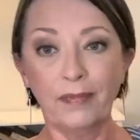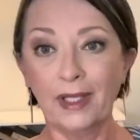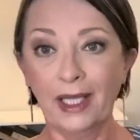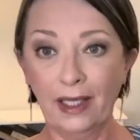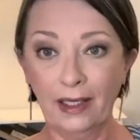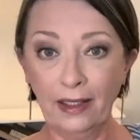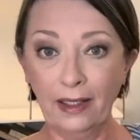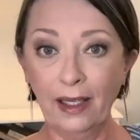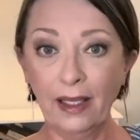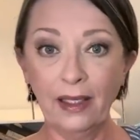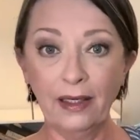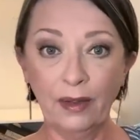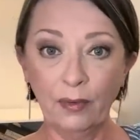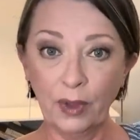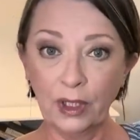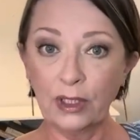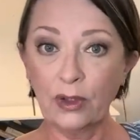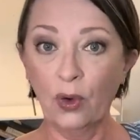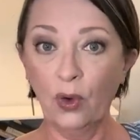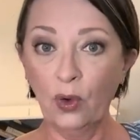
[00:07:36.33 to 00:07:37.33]
And again, I
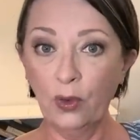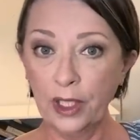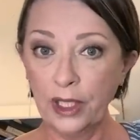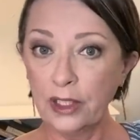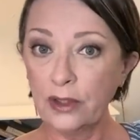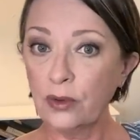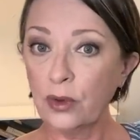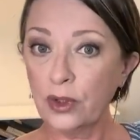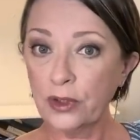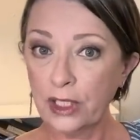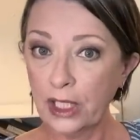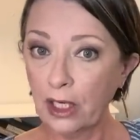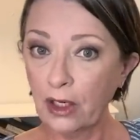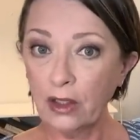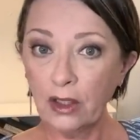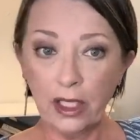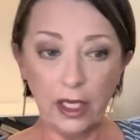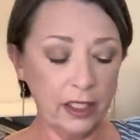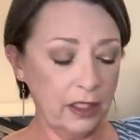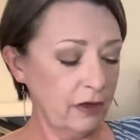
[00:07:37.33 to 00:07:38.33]
went the whole way to North
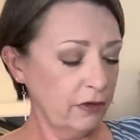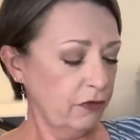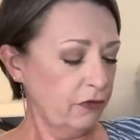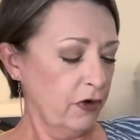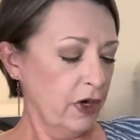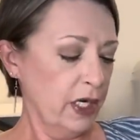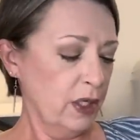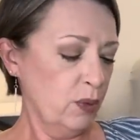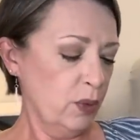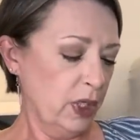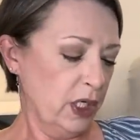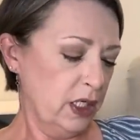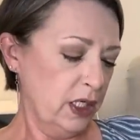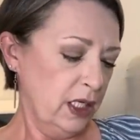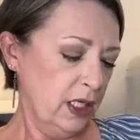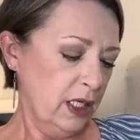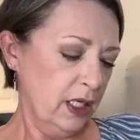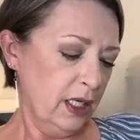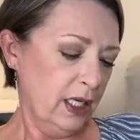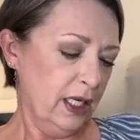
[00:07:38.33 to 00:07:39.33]
Carolina to find one.
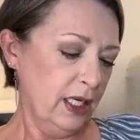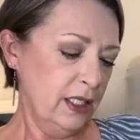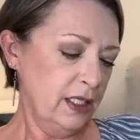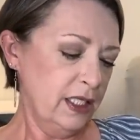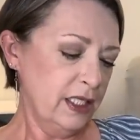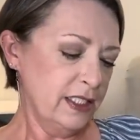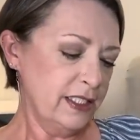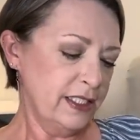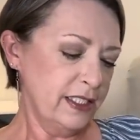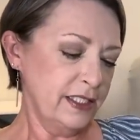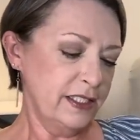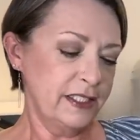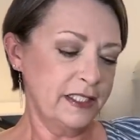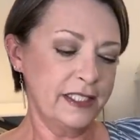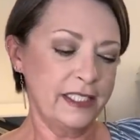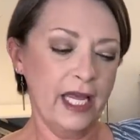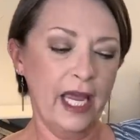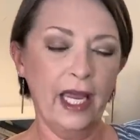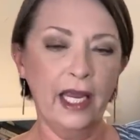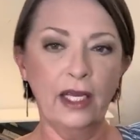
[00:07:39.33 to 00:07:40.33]
And this is
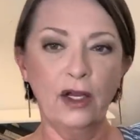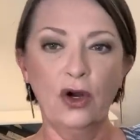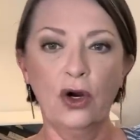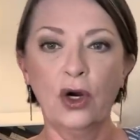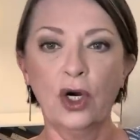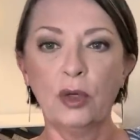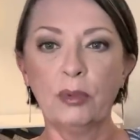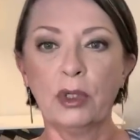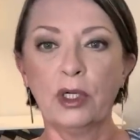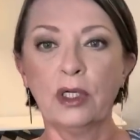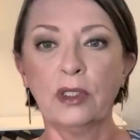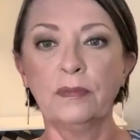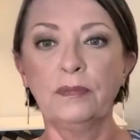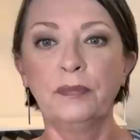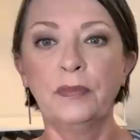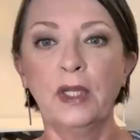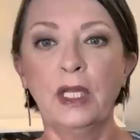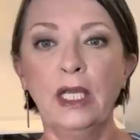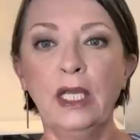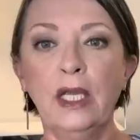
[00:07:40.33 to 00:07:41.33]
Sag Harbor.
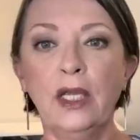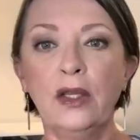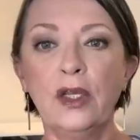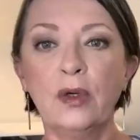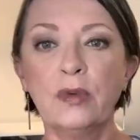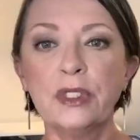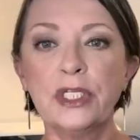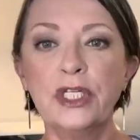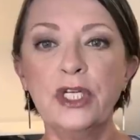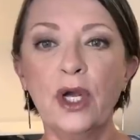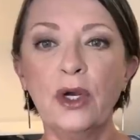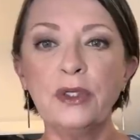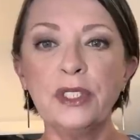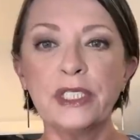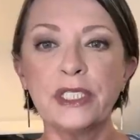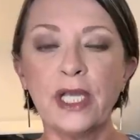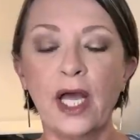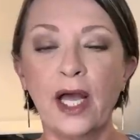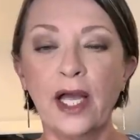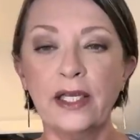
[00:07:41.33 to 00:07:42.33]
There was no
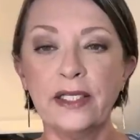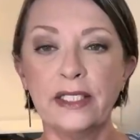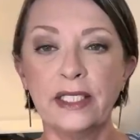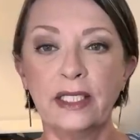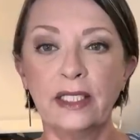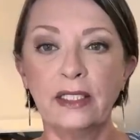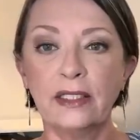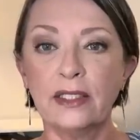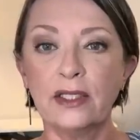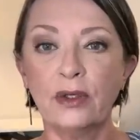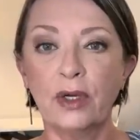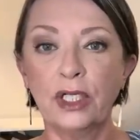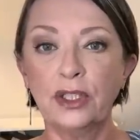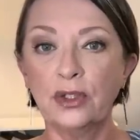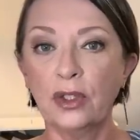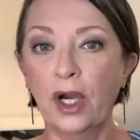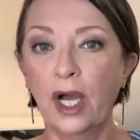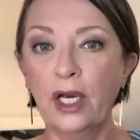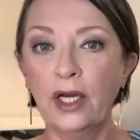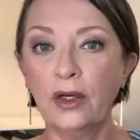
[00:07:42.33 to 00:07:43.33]
size in it, so I
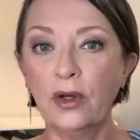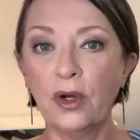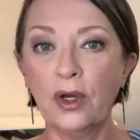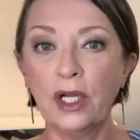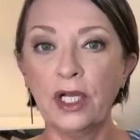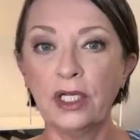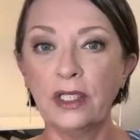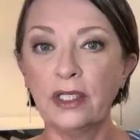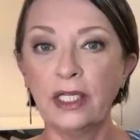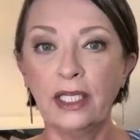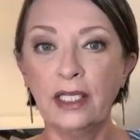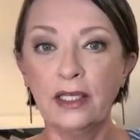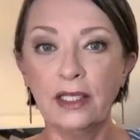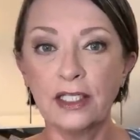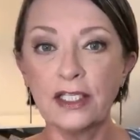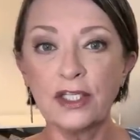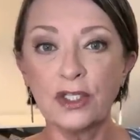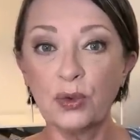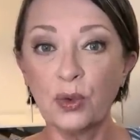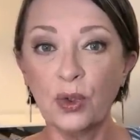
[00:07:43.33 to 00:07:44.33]
tried it on in the
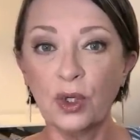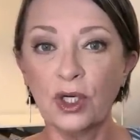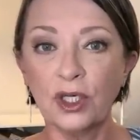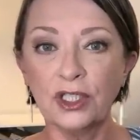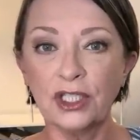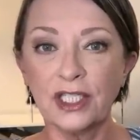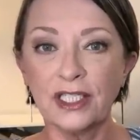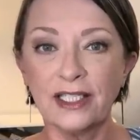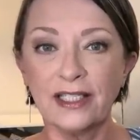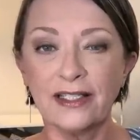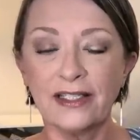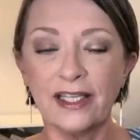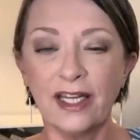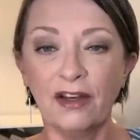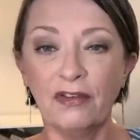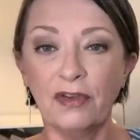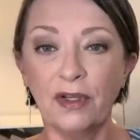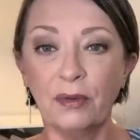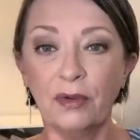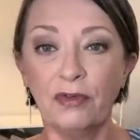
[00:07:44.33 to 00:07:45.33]
store just to see
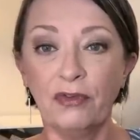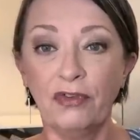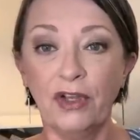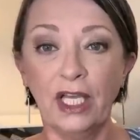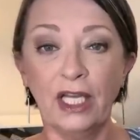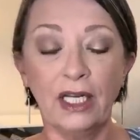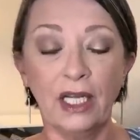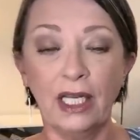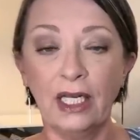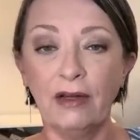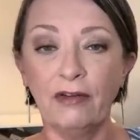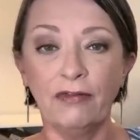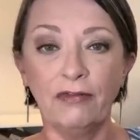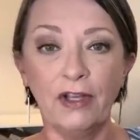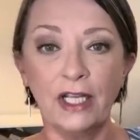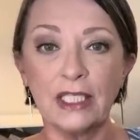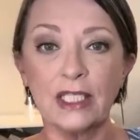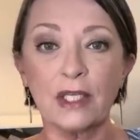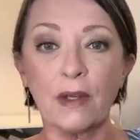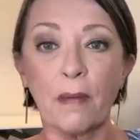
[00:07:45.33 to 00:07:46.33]
if it would fit, and it
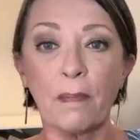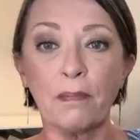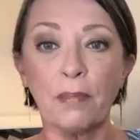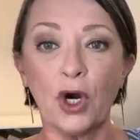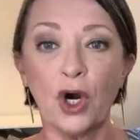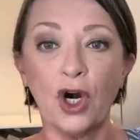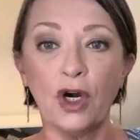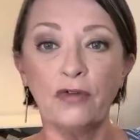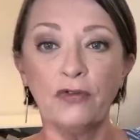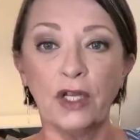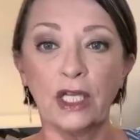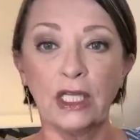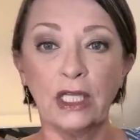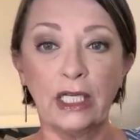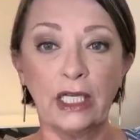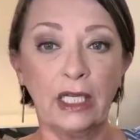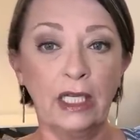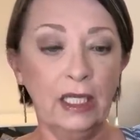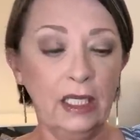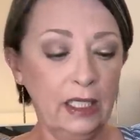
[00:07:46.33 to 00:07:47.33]
fits
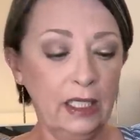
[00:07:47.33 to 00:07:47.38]
perfectly.